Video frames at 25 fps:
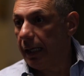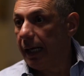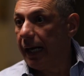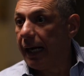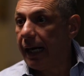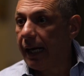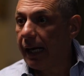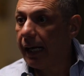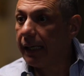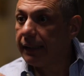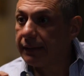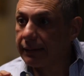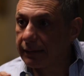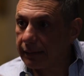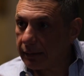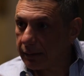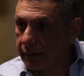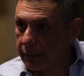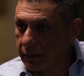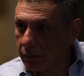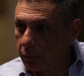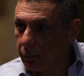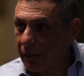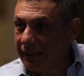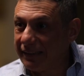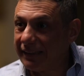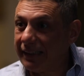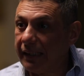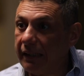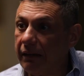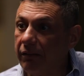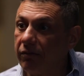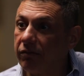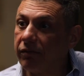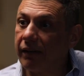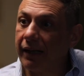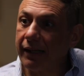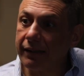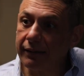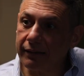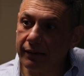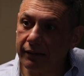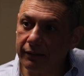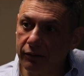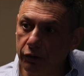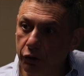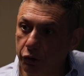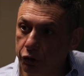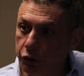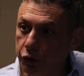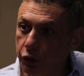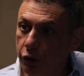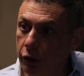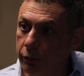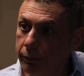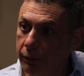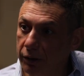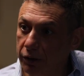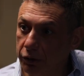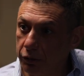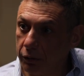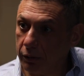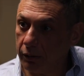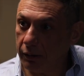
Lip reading: ISIS, when they invited the German